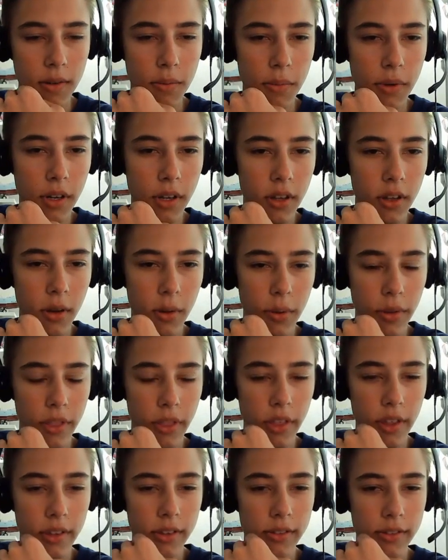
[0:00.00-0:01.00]
I'm going to go
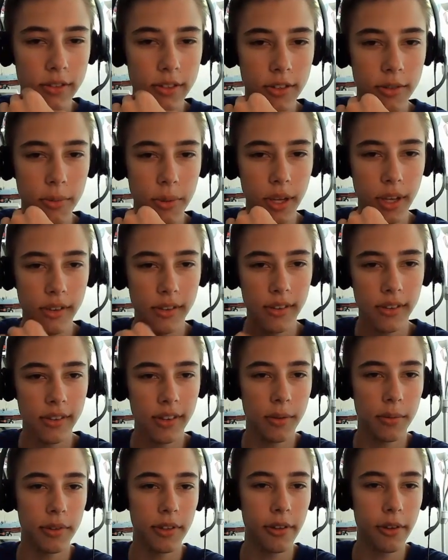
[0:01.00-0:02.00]
with this just because it
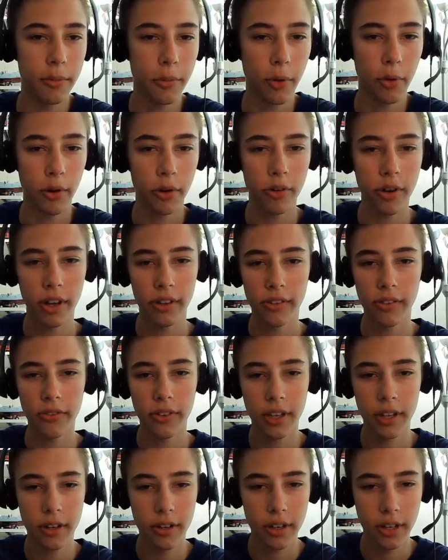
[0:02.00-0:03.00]
seems a little more aggressive
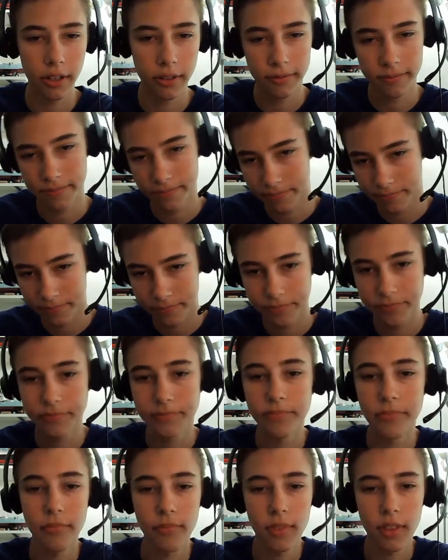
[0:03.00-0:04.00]
here and
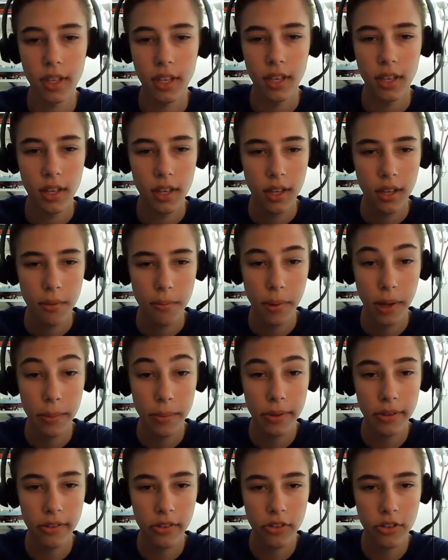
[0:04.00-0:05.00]
my
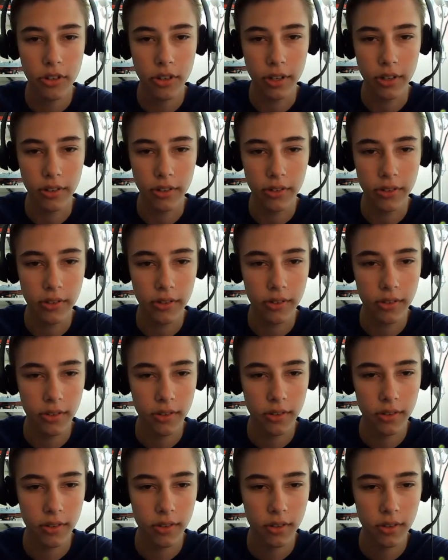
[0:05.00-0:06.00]
position is
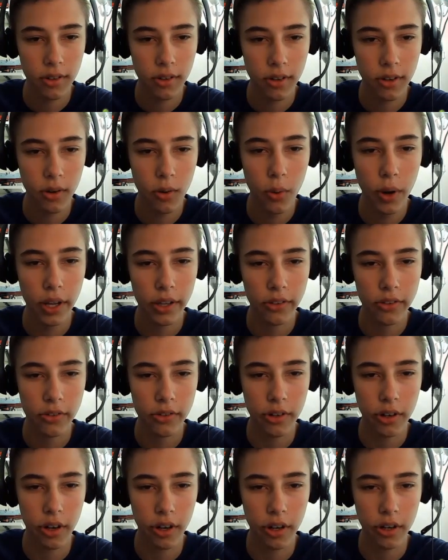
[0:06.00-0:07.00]
quite
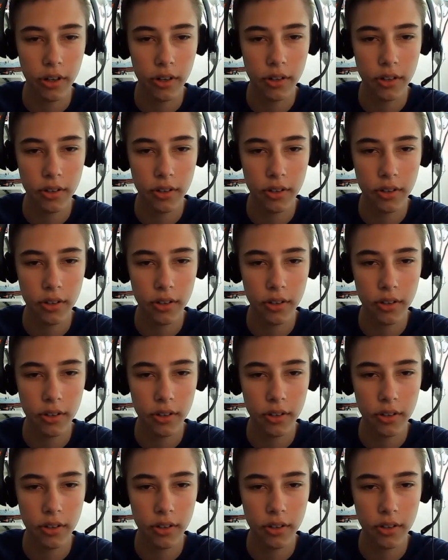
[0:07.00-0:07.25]
strong.